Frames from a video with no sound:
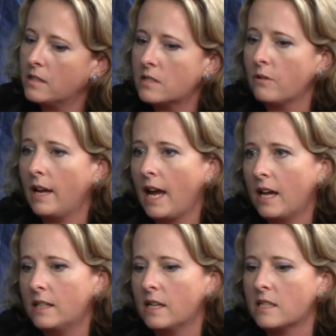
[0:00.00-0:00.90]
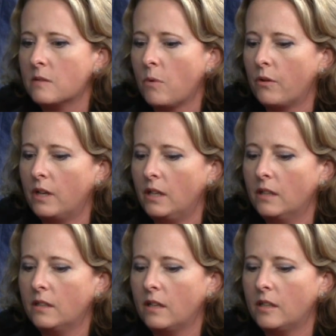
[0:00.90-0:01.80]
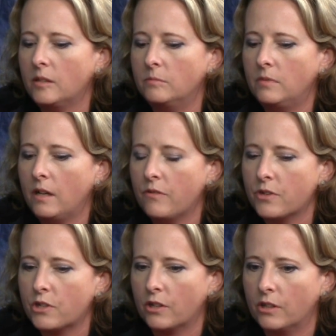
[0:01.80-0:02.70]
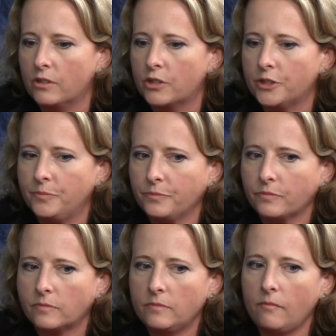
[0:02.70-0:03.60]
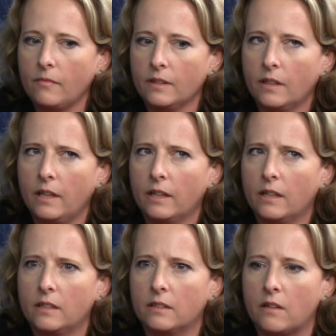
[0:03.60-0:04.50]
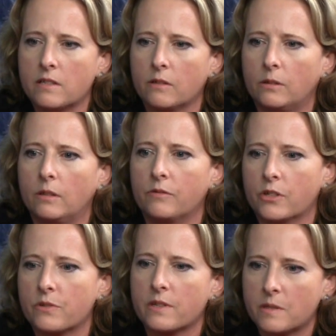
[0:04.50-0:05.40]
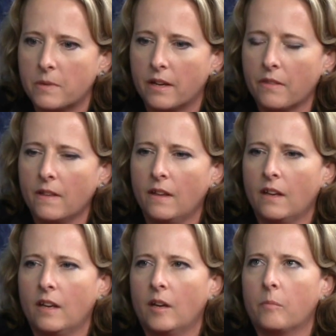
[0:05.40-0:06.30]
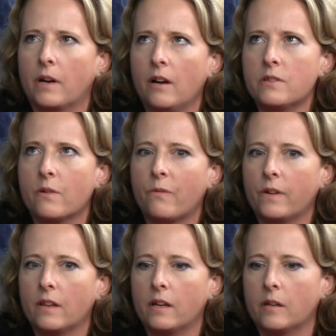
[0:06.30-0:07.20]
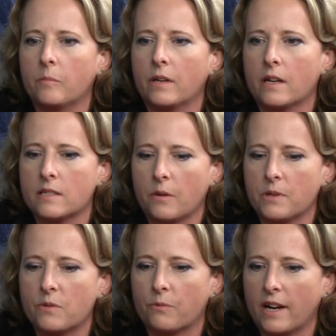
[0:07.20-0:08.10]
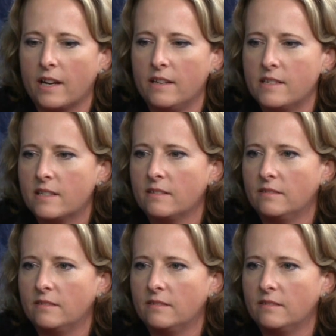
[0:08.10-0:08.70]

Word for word: So I had a testimony um, of the church, and also of Joseph Smith, but I also feel like because I was raised